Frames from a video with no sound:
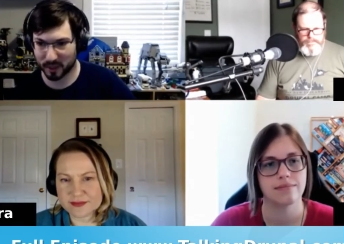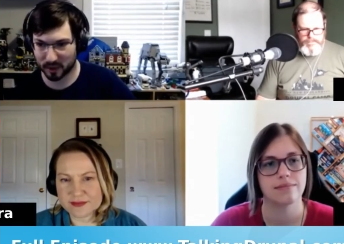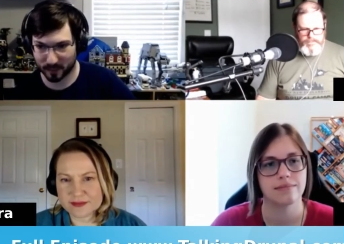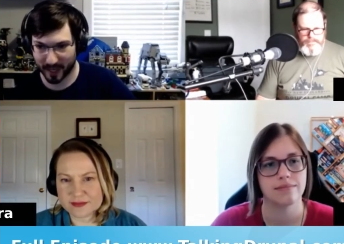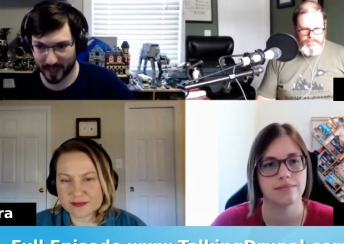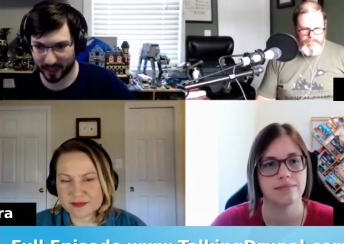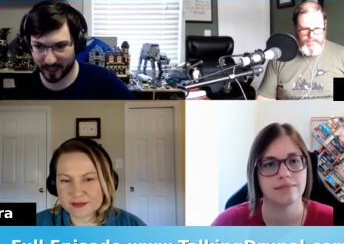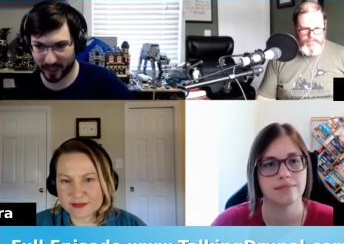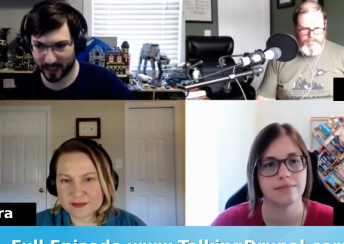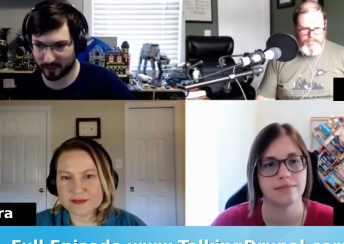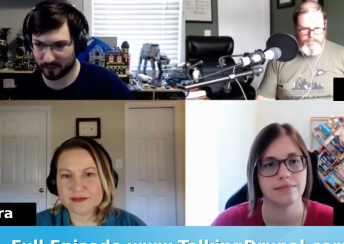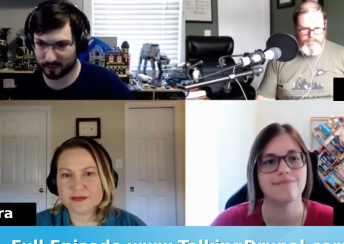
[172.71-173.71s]
Speaker 1: issue's back
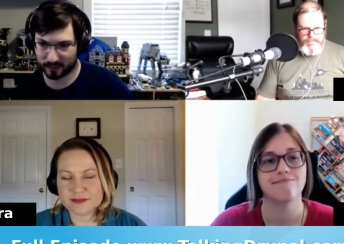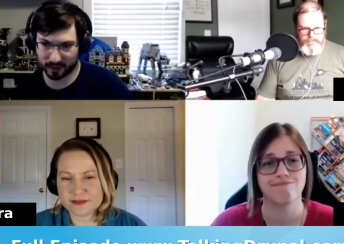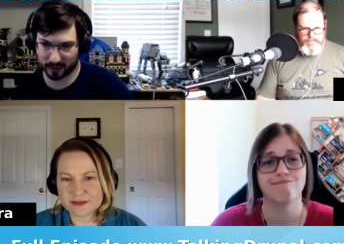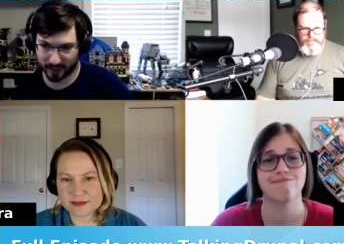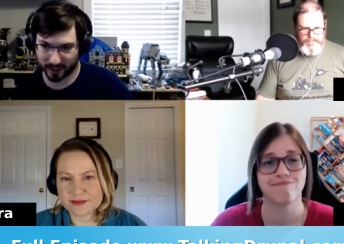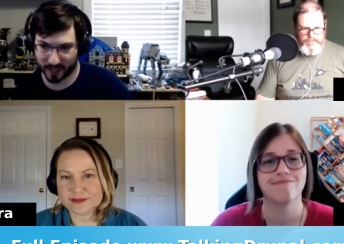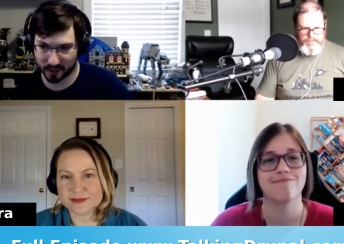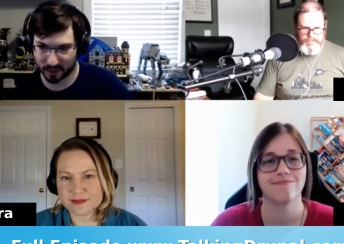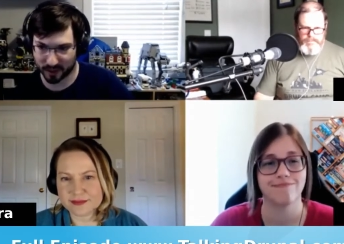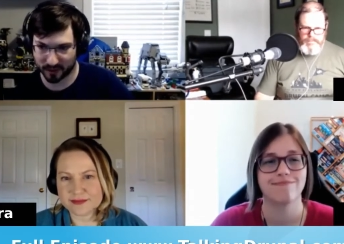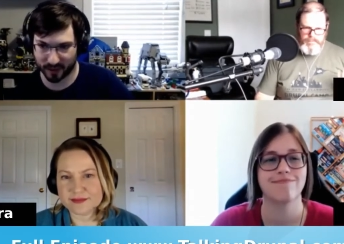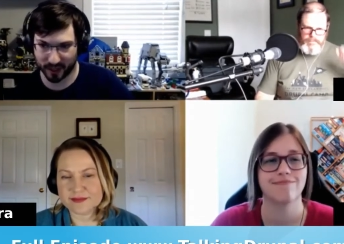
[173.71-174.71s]
again. Clear
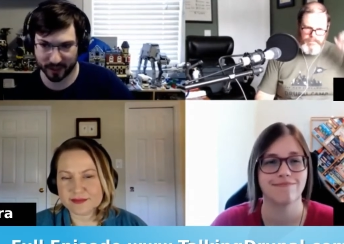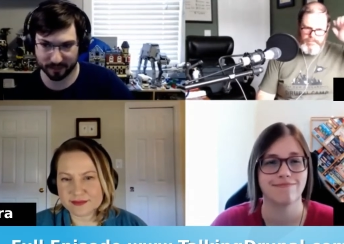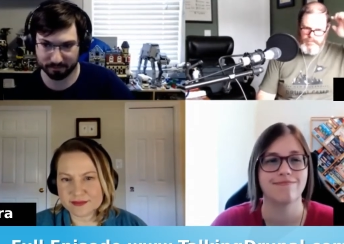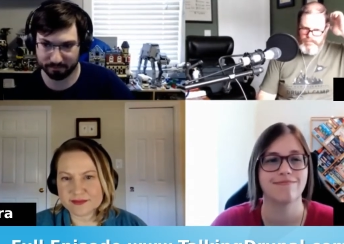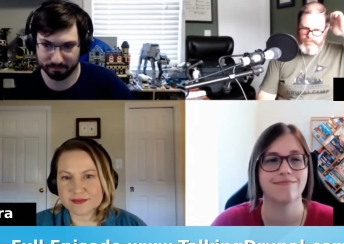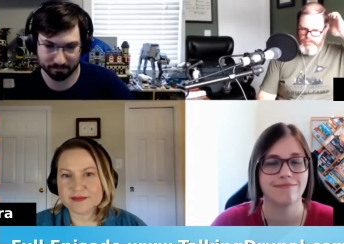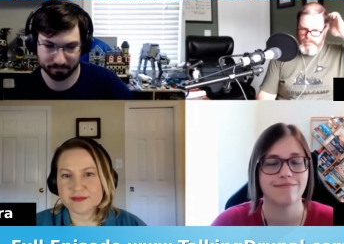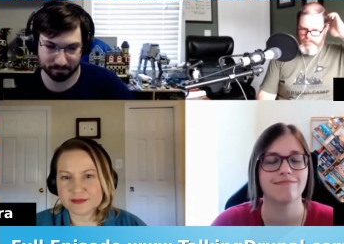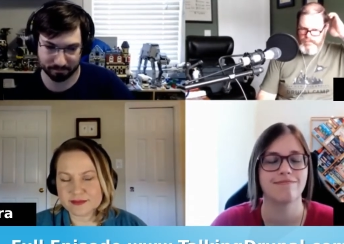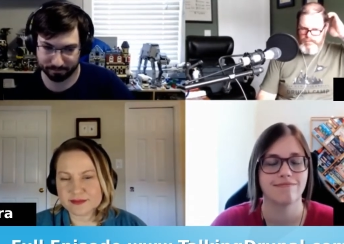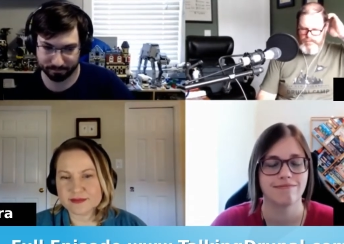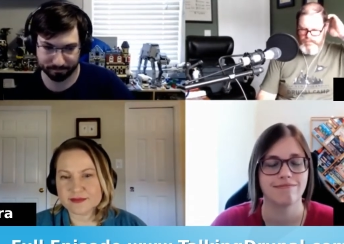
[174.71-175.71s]
cache, and it's fine
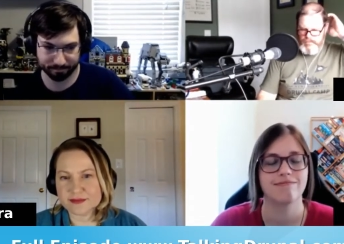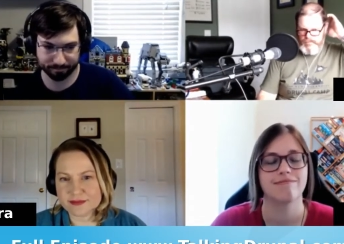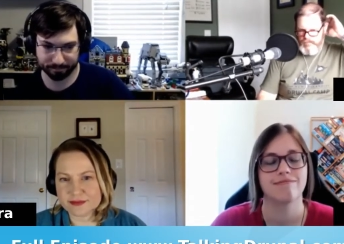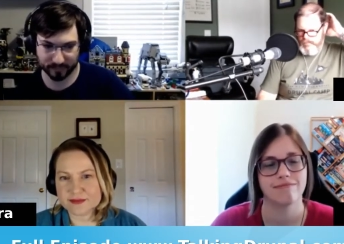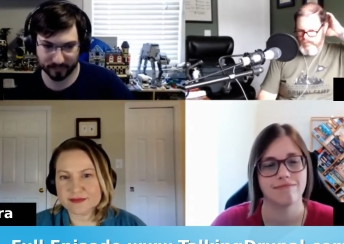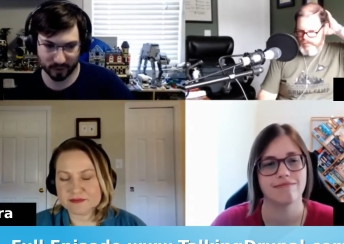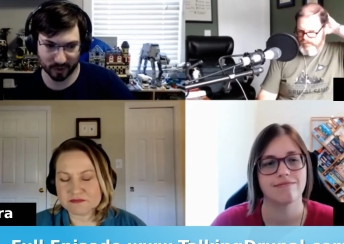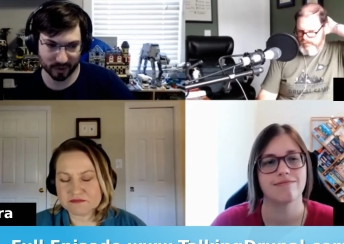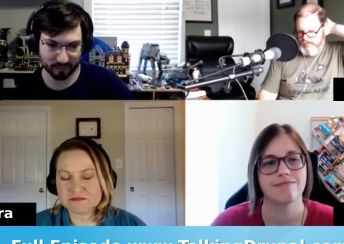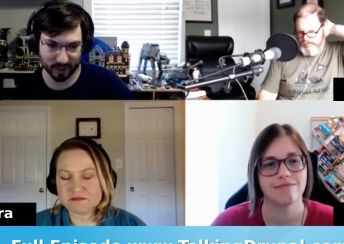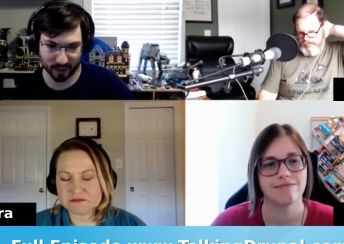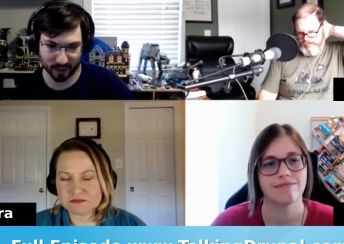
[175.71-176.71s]

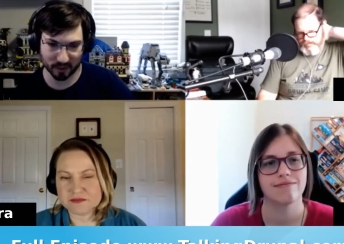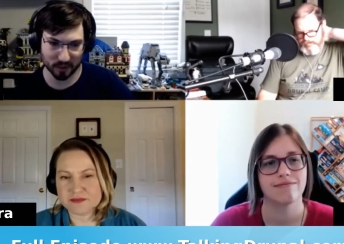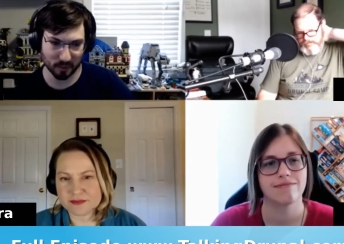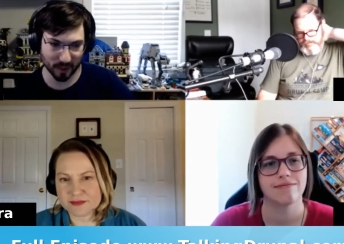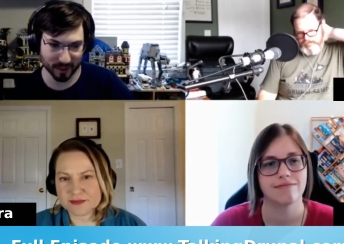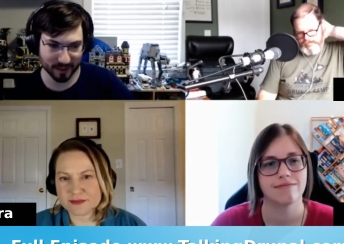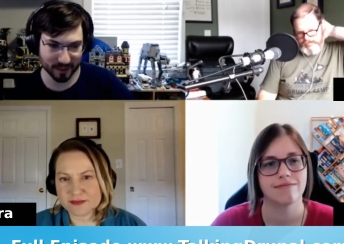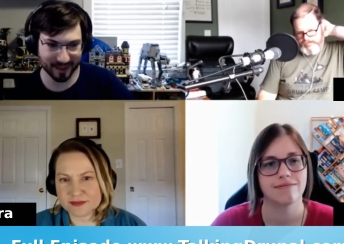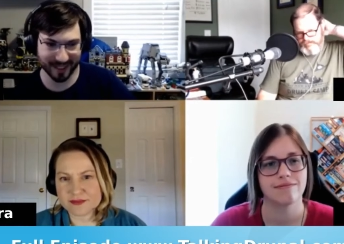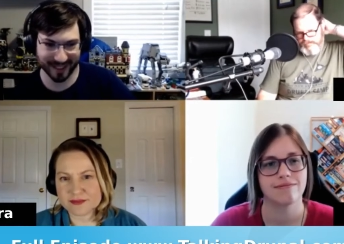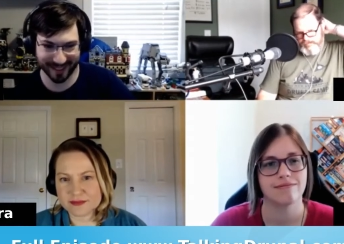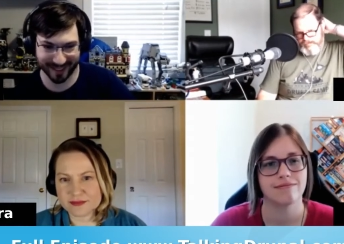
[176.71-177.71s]
for another two
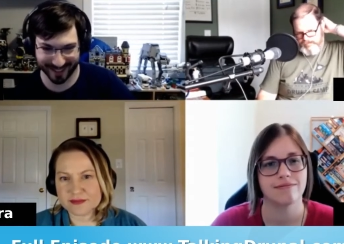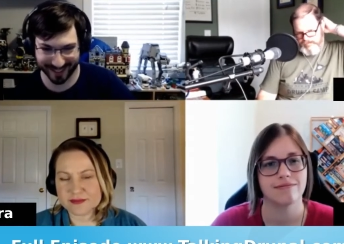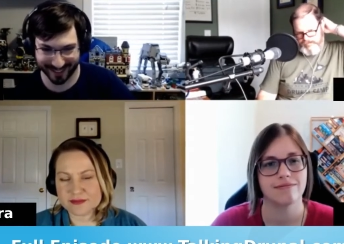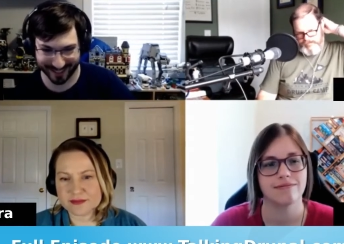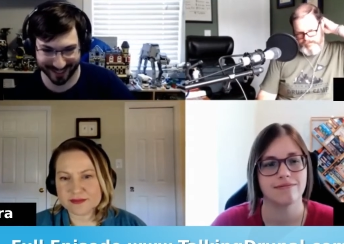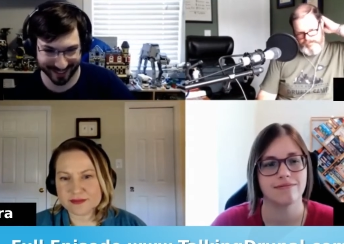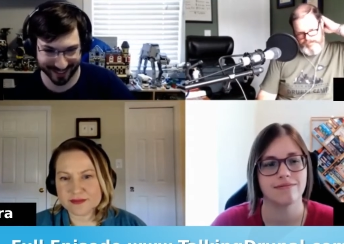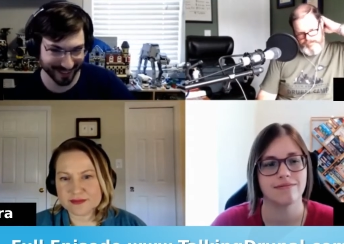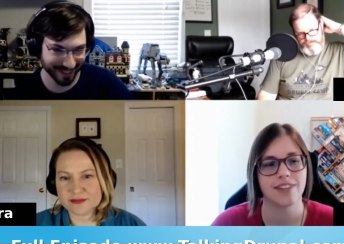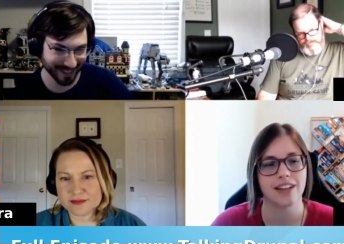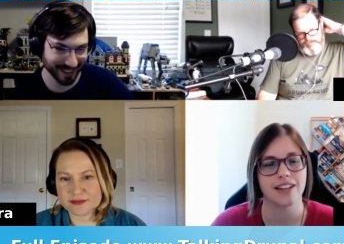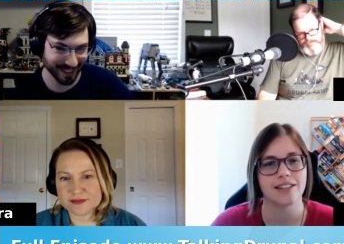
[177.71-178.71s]
months."
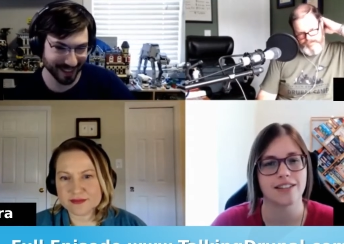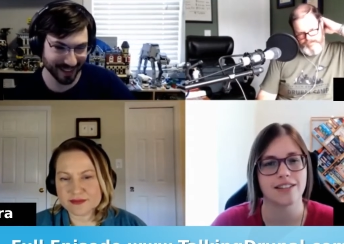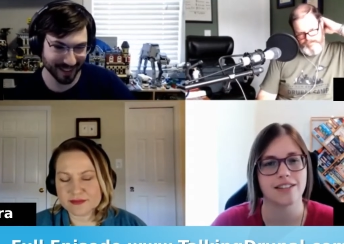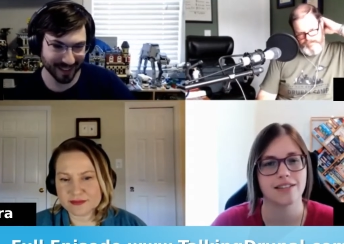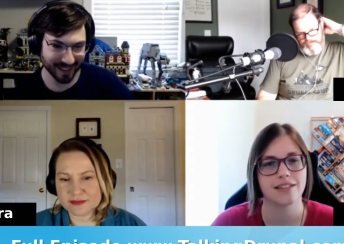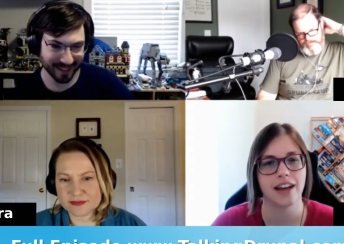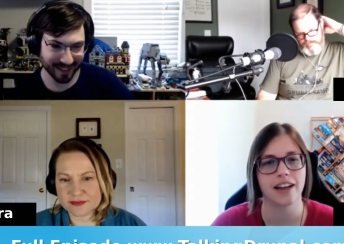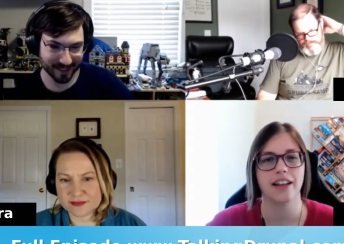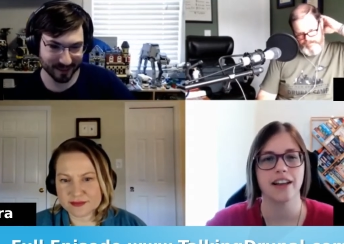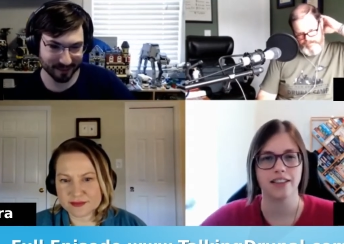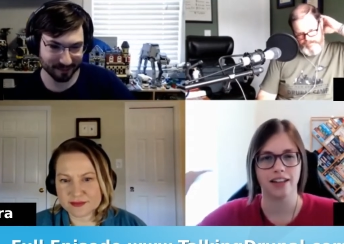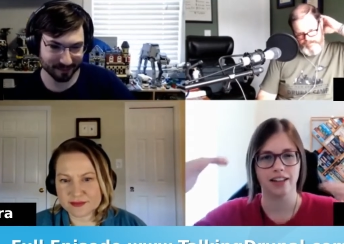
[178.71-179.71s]
Speaker 2: Nice. I
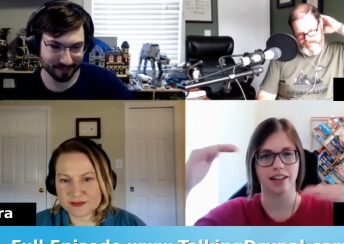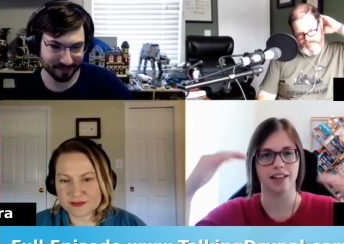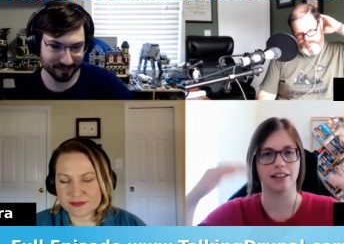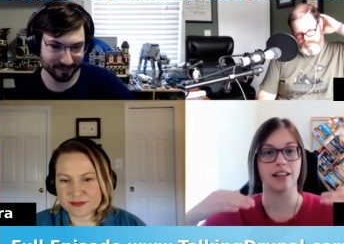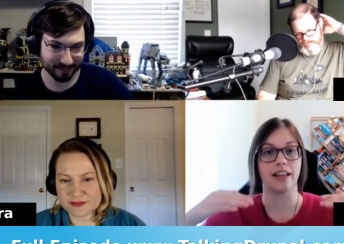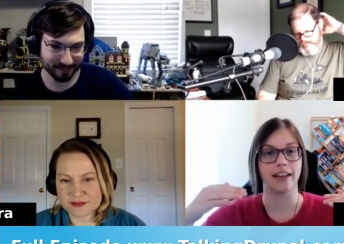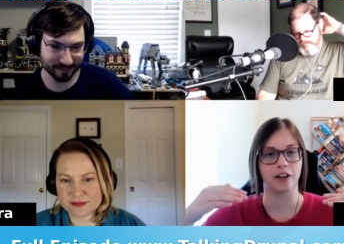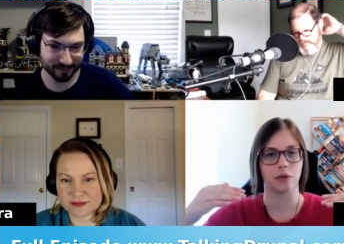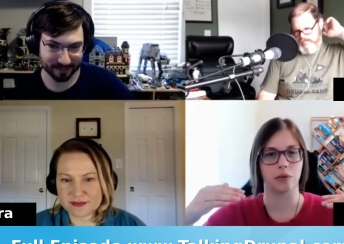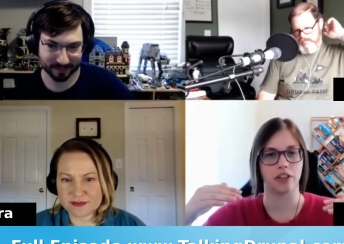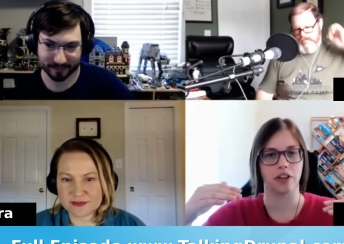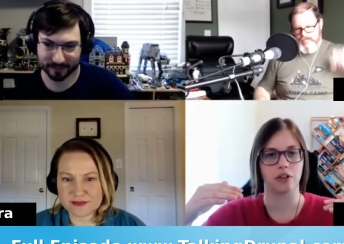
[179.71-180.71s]
like that it can
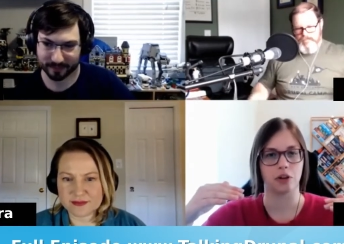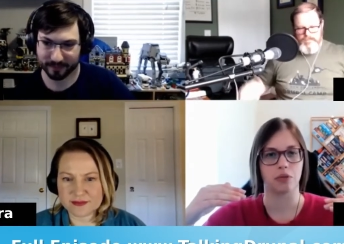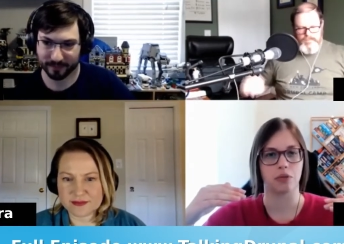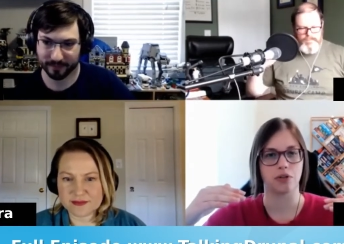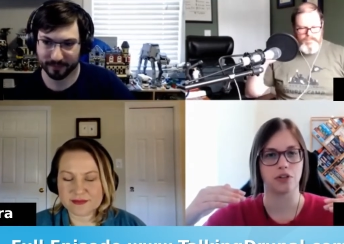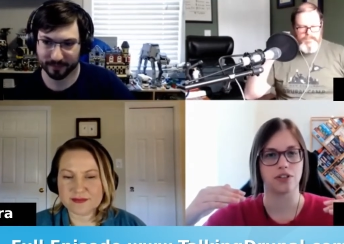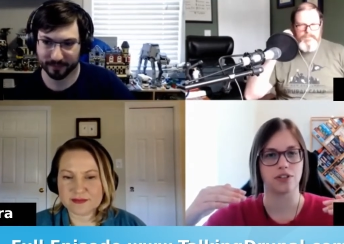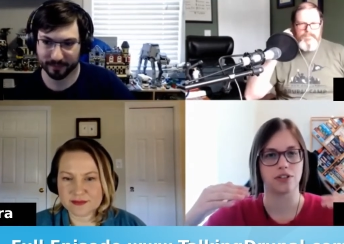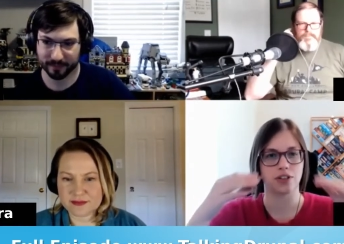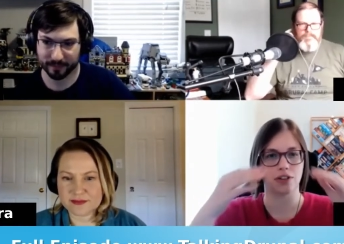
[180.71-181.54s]
layer with other approaches